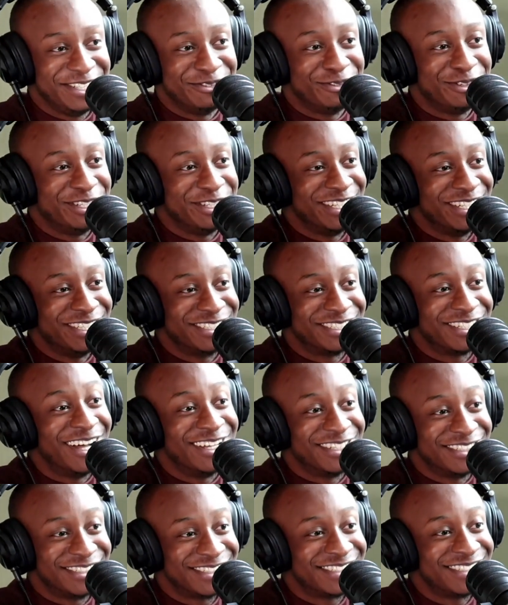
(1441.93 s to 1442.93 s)
It's
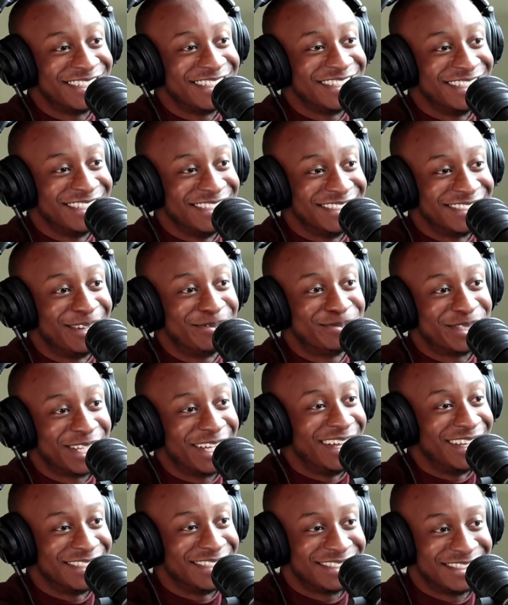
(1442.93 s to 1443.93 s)
us. It's up to
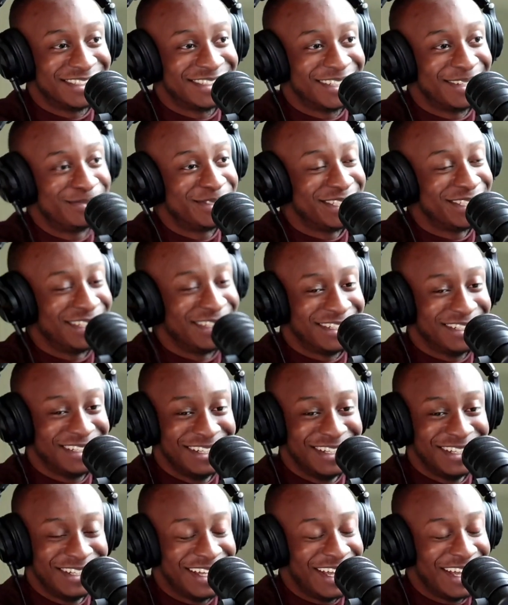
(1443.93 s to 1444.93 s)
us. It's up to
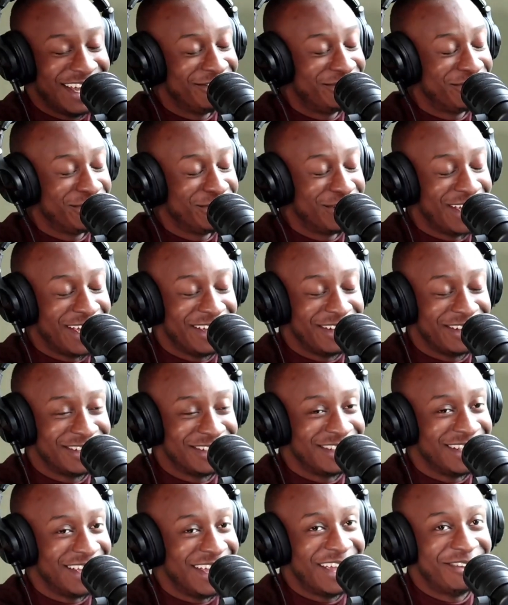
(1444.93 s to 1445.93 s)
the
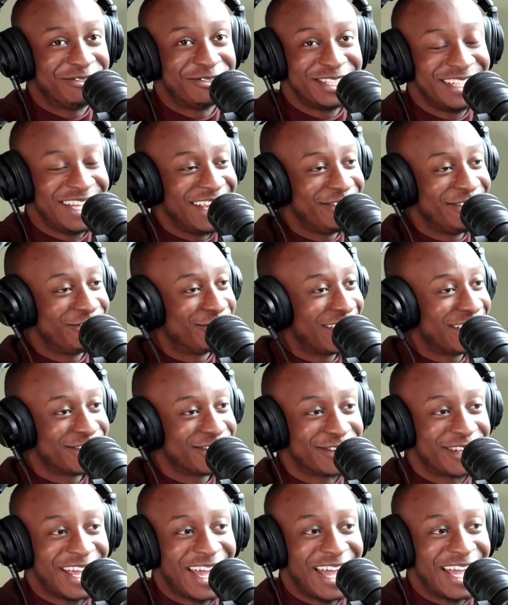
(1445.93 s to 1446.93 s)
everyday,
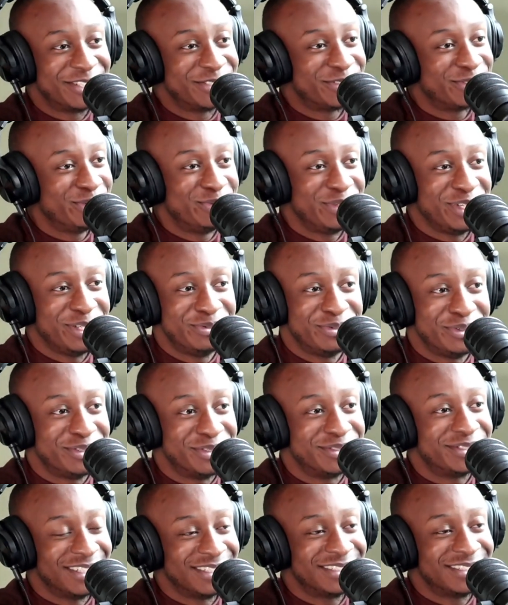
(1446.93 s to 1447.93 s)
regular, casual people
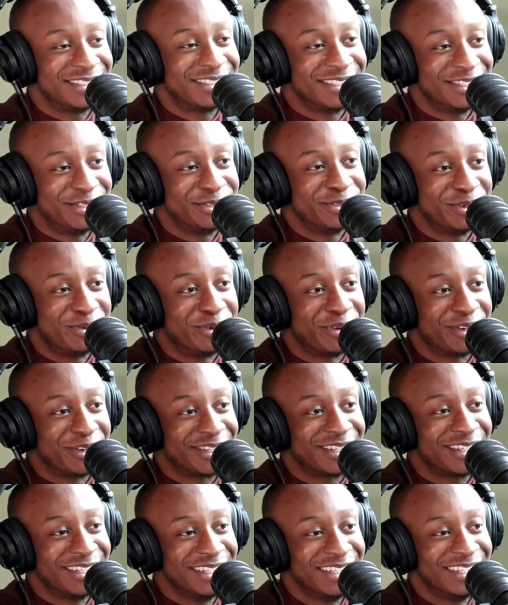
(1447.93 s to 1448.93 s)
to do the
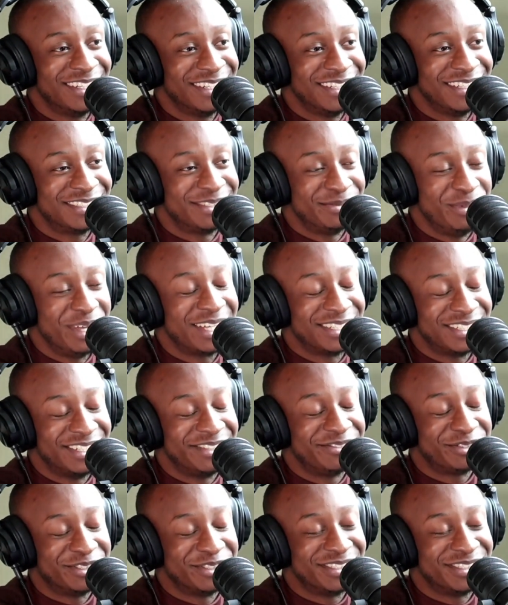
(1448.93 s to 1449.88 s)
work. Yes. To make a difference.